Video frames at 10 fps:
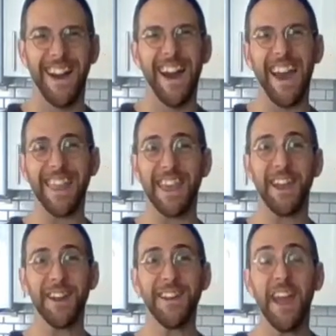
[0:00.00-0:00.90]
Hi
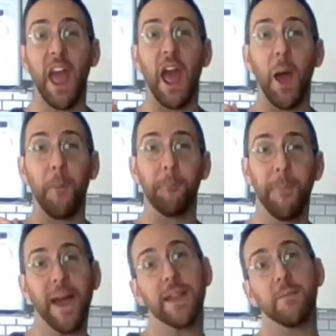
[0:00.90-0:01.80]
there,
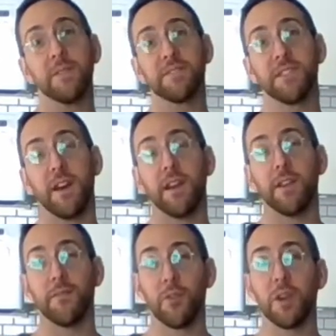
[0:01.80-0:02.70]
my name is
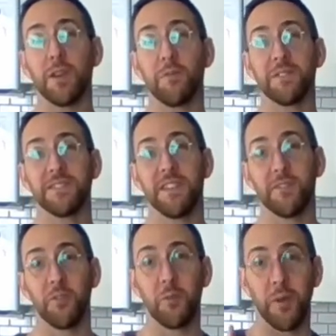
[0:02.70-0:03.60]
John of Cooking with John
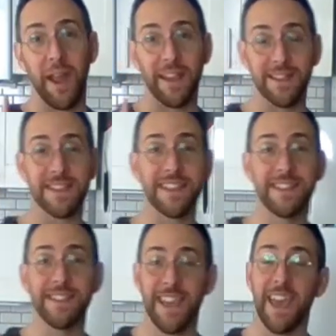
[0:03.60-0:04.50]
Gruber, and
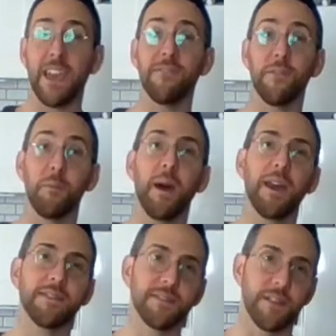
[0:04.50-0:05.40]
today for
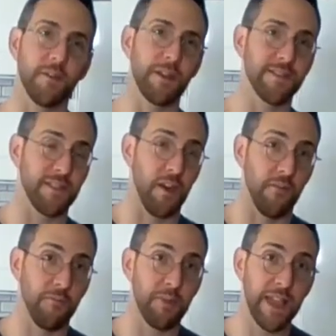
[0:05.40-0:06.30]
my series
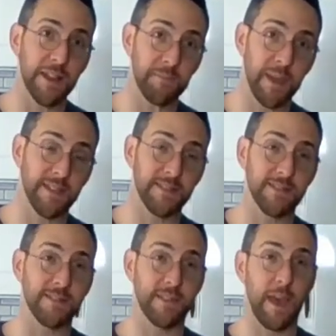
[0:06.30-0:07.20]
of
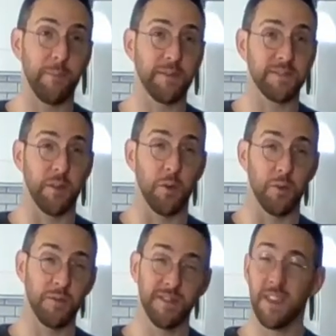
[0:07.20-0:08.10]
plant-based
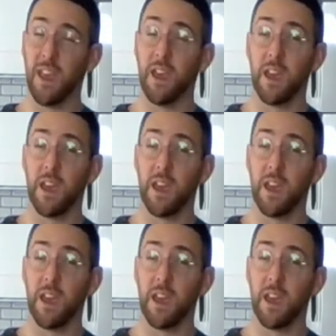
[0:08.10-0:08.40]
episodes